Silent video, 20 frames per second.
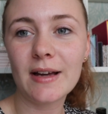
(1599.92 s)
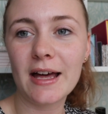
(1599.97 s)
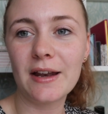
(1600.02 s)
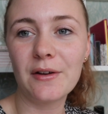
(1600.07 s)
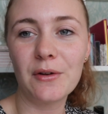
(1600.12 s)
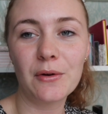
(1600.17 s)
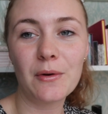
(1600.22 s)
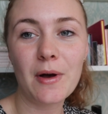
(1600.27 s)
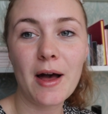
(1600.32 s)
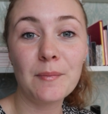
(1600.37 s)

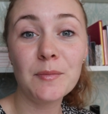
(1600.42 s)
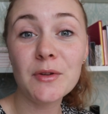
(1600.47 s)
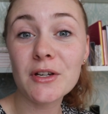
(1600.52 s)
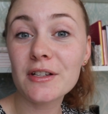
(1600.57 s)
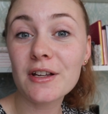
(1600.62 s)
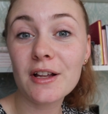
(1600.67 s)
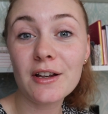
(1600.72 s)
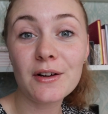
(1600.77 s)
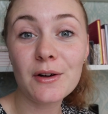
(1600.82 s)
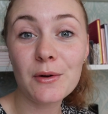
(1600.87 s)
I'm
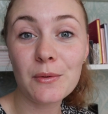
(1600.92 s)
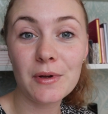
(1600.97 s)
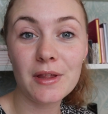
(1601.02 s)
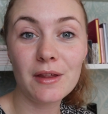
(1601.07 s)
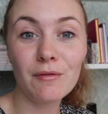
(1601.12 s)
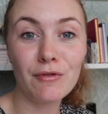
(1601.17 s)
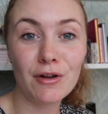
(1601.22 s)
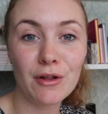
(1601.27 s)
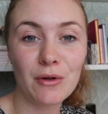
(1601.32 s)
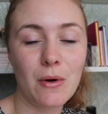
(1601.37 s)
just gonna go
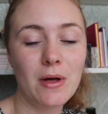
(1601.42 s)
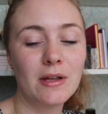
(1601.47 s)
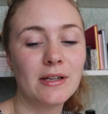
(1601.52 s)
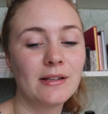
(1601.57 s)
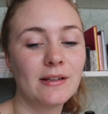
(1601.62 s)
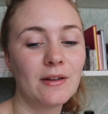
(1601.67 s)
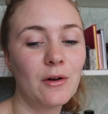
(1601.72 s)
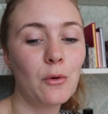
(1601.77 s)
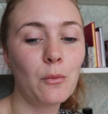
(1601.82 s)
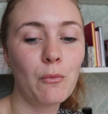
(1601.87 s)
with the flow,
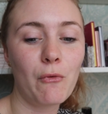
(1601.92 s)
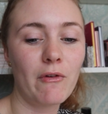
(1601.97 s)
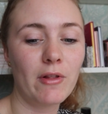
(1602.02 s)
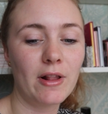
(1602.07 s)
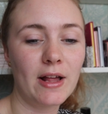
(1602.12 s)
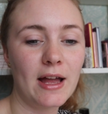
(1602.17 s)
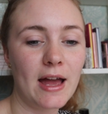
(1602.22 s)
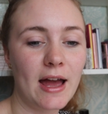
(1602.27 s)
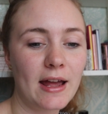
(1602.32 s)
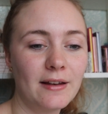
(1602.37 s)
and
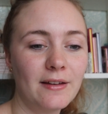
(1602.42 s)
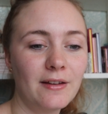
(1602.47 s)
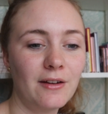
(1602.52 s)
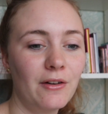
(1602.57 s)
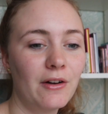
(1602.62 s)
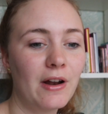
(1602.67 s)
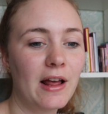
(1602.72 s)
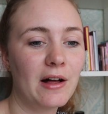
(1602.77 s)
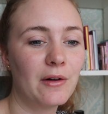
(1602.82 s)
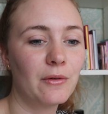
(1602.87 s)
hopefully I
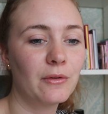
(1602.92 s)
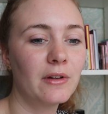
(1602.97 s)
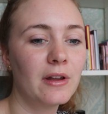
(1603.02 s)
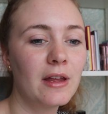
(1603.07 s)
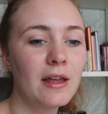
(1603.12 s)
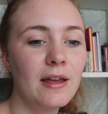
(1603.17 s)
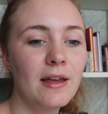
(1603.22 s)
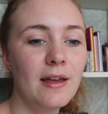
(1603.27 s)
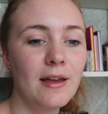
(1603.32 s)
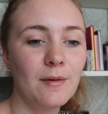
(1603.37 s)
turn out
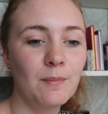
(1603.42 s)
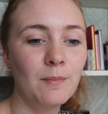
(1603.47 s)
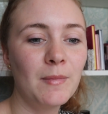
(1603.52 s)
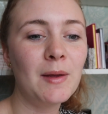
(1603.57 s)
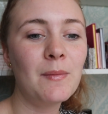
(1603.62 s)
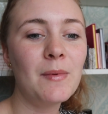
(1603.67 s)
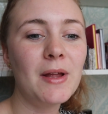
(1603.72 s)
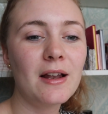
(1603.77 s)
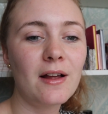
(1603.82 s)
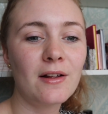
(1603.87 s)

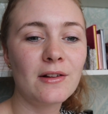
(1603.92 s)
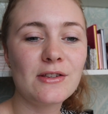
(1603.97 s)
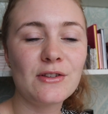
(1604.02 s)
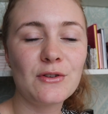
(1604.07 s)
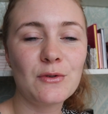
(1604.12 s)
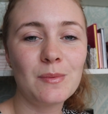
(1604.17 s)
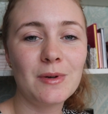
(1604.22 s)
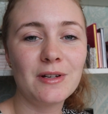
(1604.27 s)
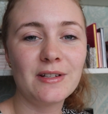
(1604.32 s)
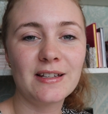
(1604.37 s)
maybe not
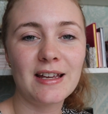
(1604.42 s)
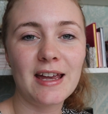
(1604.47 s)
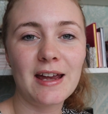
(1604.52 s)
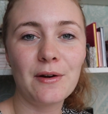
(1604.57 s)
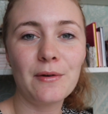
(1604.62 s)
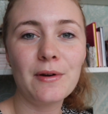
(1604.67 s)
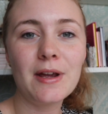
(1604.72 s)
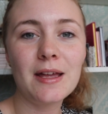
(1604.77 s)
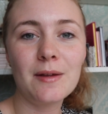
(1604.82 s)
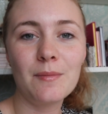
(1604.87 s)
super
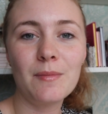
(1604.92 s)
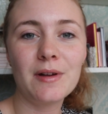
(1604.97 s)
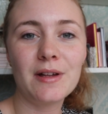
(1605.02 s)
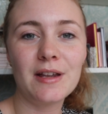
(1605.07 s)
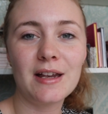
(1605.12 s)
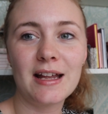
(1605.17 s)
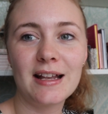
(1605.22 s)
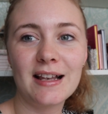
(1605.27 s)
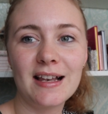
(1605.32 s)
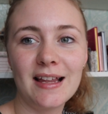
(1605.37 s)
scary,
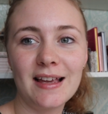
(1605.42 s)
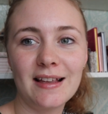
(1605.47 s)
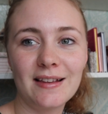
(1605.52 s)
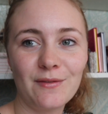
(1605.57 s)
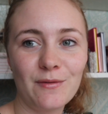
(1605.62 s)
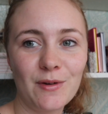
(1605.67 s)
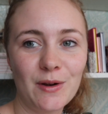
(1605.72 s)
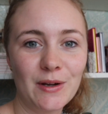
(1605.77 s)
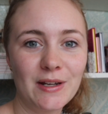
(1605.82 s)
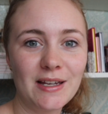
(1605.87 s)
but at
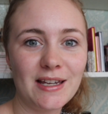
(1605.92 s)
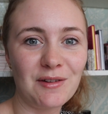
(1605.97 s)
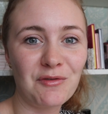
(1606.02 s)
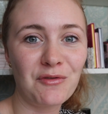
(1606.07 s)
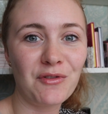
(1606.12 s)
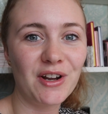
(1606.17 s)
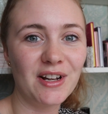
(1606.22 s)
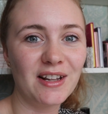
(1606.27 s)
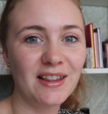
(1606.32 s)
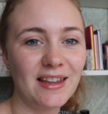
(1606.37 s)
least very
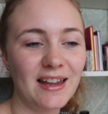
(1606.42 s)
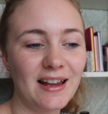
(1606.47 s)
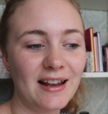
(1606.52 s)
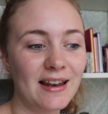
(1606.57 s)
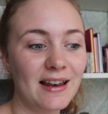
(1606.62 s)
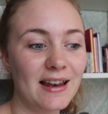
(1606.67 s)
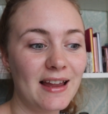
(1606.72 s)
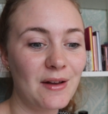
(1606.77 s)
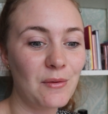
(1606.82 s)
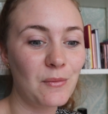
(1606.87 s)
different
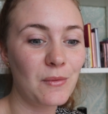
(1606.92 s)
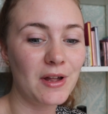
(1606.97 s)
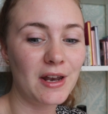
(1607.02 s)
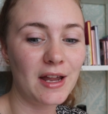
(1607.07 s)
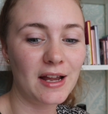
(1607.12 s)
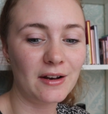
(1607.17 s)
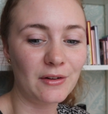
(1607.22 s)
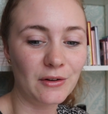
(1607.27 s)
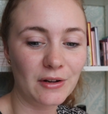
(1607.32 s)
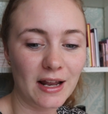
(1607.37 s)
than what
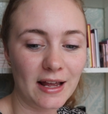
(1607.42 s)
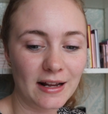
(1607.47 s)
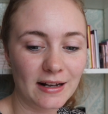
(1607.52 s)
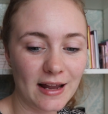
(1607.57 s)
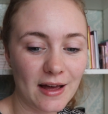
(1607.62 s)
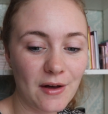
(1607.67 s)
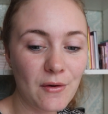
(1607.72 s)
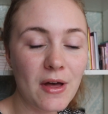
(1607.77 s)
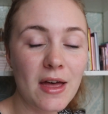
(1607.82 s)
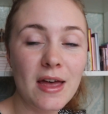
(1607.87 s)
I look
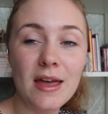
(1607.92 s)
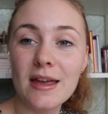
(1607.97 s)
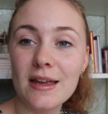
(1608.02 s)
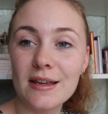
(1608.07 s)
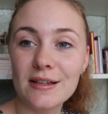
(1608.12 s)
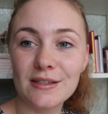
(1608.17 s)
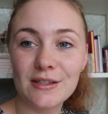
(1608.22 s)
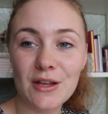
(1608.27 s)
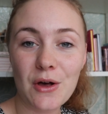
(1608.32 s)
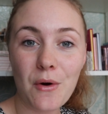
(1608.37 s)
like now.
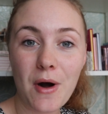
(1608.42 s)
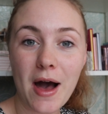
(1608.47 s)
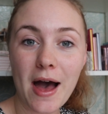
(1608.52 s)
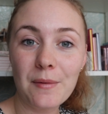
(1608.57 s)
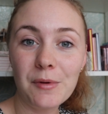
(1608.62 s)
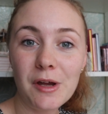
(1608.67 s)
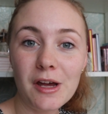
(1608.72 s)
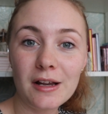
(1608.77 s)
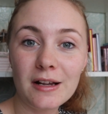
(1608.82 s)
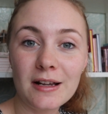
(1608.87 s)
So
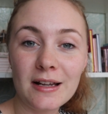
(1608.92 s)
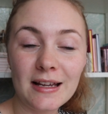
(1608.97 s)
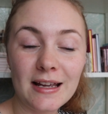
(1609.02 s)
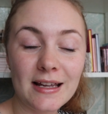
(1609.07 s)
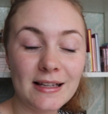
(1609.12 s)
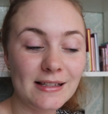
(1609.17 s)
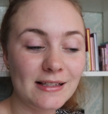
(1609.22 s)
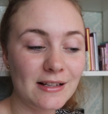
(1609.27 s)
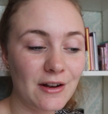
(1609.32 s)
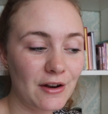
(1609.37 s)
I'm gonna
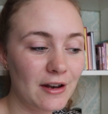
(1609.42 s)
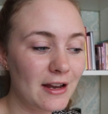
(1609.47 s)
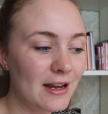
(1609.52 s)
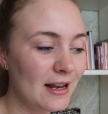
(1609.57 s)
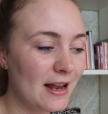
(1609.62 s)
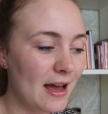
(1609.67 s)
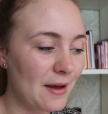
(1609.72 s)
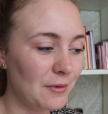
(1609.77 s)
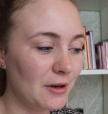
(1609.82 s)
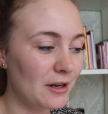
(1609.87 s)
get
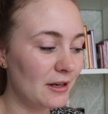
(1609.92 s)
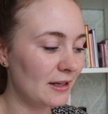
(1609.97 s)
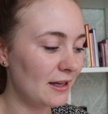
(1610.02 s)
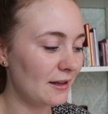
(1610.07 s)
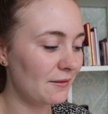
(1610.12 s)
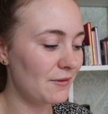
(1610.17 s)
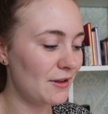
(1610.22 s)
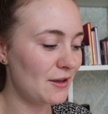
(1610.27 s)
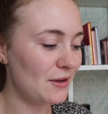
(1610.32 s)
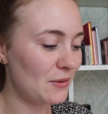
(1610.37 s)
started. I'm gonna
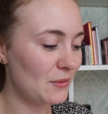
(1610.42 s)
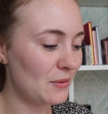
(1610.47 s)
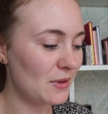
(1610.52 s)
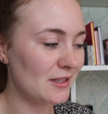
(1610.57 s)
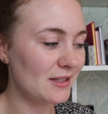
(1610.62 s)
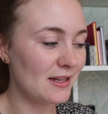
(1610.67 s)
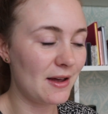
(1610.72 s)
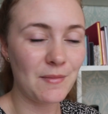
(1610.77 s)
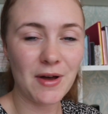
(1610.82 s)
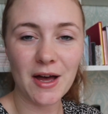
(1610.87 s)
give
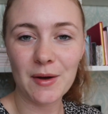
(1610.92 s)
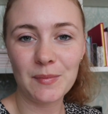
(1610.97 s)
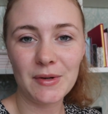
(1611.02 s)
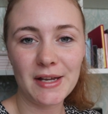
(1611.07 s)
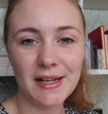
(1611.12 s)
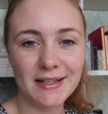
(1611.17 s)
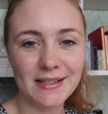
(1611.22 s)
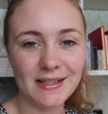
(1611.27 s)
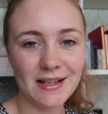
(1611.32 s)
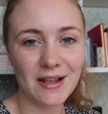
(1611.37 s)
you some
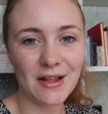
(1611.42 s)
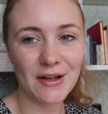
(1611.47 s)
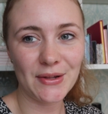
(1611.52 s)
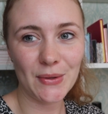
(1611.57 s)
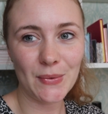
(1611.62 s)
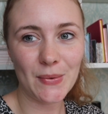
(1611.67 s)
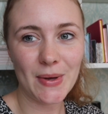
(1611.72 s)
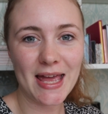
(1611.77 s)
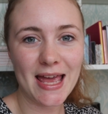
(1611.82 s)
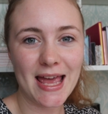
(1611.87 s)
updates
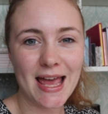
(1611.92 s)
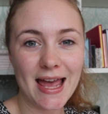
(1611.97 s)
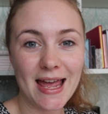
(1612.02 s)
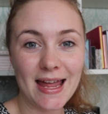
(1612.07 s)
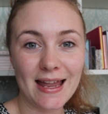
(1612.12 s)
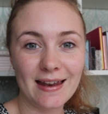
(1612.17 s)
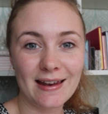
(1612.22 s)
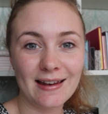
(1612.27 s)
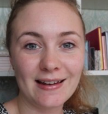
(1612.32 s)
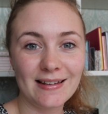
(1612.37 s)
along the way,
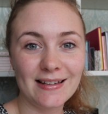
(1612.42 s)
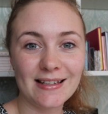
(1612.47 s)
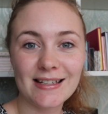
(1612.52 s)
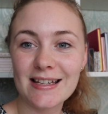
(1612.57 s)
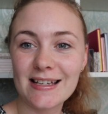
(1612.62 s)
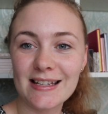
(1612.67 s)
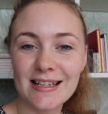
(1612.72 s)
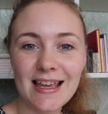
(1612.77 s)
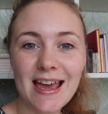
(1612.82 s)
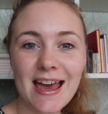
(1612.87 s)

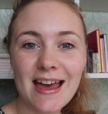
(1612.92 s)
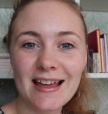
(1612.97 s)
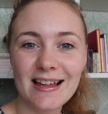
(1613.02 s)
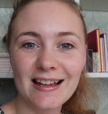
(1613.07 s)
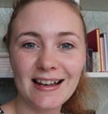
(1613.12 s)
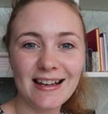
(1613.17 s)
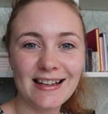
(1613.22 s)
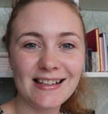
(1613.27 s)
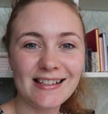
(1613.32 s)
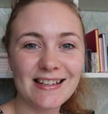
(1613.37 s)
and yeah,
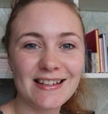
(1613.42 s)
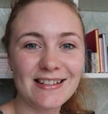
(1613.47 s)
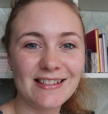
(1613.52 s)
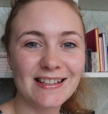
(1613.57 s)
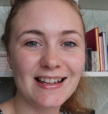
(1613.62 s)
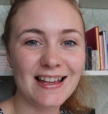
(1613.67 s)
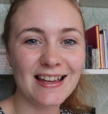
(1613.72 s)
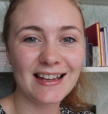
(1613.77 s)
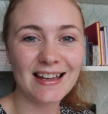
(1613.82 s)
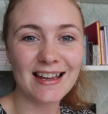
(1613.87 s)
let's
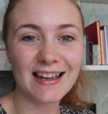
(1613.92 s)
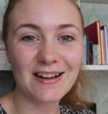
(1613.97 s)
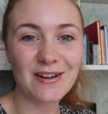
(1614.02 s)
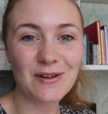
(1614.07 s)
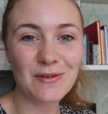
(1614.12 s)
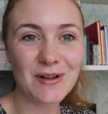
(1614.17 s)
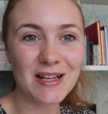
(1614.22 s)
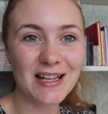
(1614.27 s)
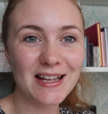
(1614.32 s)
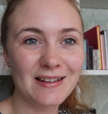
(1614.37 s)
just get
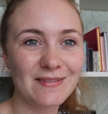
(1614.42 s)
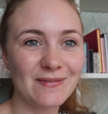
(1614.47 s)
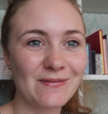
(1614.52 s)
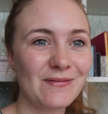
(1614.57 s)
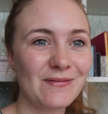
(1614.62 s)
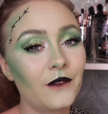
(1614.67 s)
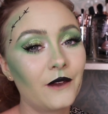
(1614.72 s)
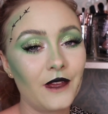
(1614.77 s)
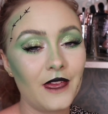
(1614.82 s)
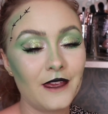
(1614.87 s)
going.
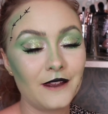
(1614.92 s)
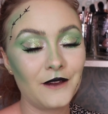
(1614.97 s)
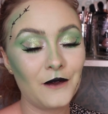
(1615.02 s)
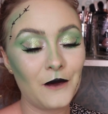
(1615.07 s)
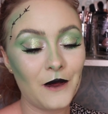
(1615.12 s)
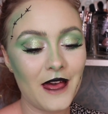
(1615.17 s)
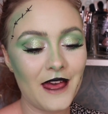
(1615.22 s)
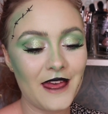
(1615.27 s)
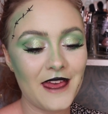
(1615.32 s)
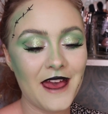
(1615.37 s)
Okay,
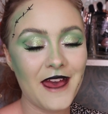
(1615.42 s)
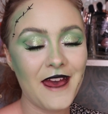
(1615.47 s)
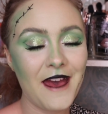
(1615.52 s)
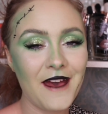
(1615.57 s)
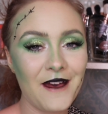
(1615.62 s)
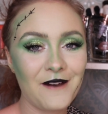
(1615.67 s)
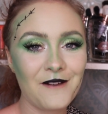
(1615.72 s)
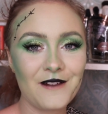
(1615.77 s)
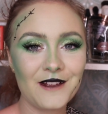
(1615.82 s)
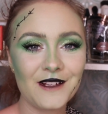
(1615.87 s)
so I
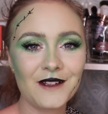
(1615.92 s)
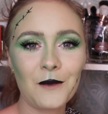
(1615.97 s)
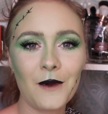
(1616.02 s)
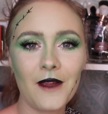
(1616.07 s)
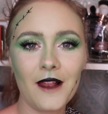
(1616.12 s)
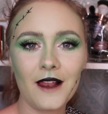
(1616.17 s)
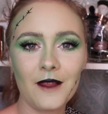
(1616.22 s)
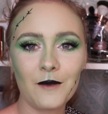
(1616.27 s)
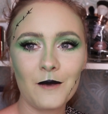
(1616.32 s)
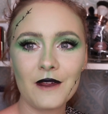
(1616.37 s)

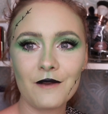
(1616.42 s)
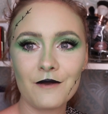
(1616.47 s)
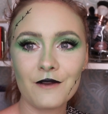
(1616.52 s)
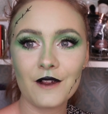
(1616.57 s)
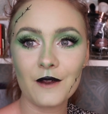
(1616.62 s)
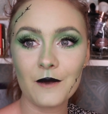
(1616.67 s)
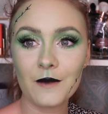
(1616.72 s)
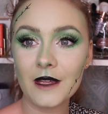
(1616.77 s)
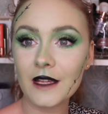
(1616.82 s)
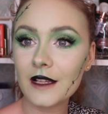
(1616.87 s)
haven't really been
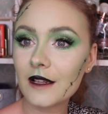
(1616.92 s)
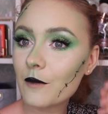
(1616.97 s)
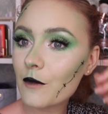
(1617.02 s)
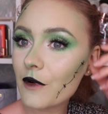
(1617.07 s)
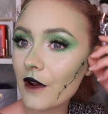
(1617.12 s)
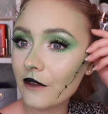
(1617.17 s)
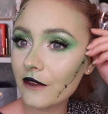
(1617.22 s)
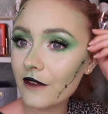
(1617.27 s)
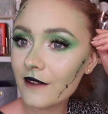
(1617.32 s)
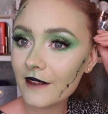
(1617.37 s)
filming the
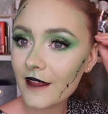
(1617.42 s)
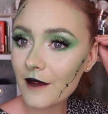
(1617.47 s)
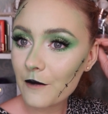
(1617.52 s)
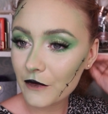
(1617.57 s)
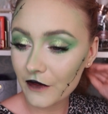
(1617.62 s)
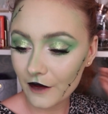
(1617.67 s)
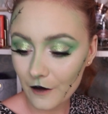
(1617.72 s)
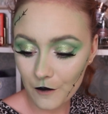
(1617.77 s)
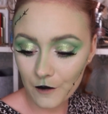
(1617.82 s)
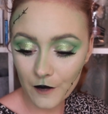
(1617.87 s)
process
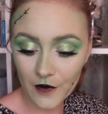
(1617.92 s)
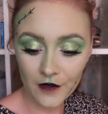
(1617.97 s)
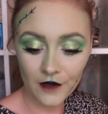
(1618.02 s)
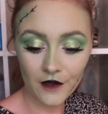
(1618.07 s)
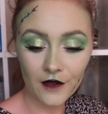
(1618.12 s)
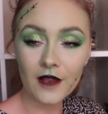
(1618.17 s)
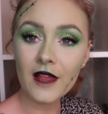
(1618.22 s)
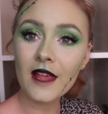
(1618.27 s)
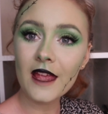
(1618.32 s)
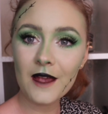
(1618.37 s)
steps,
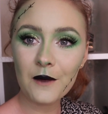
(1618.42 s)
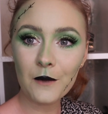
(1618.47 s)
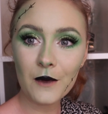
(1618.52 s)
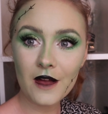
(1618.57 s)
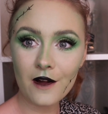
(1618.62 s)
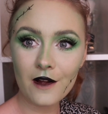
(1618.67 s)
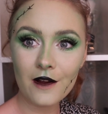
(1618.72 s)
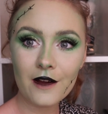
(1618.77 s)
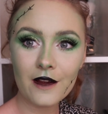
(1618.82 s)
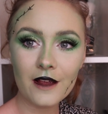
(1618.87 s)
but here
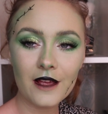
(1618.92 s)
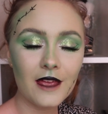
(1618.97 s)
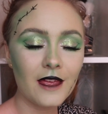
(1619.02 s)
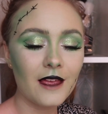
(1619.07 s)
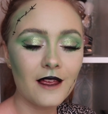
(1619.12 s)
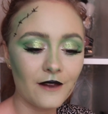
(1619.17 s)
we are.